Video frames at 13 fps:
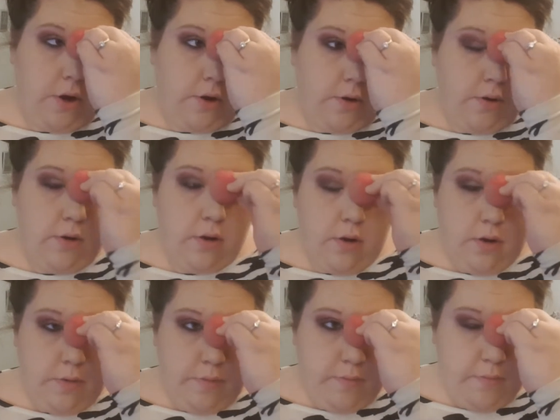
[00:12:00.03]
her
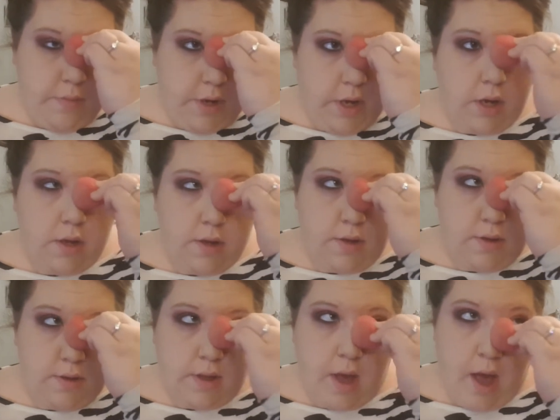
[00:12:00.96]

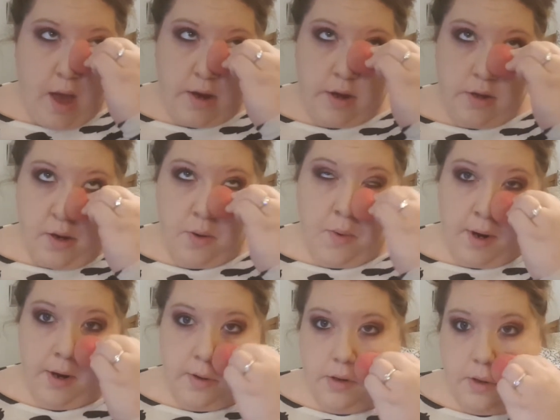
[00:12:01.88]
because I could not
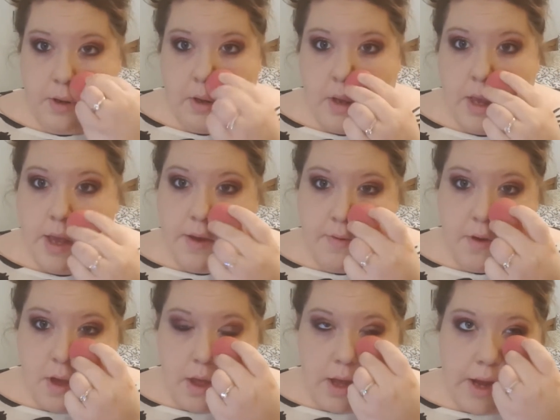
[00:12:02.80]
wear it.
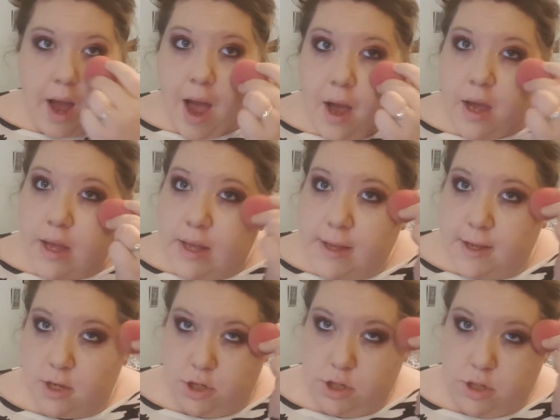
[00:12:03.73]
It, like, I
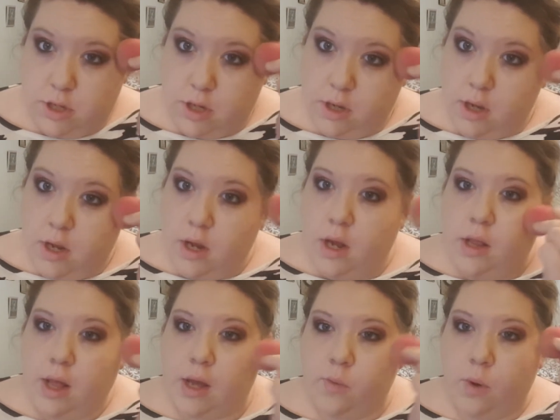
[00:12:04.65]
itched.
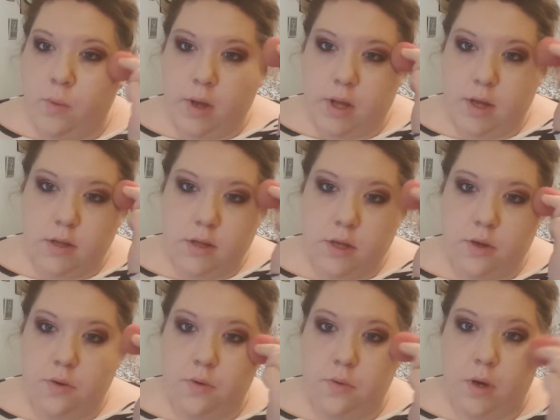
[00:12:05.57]
Like, we went
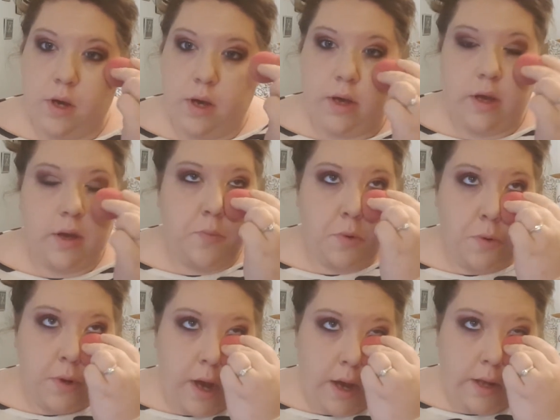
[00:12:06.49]

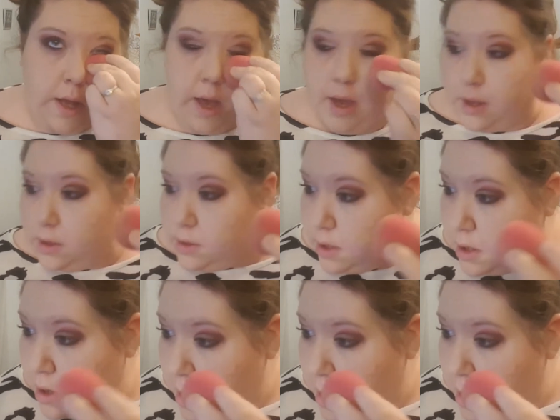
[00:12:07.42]
out and ate.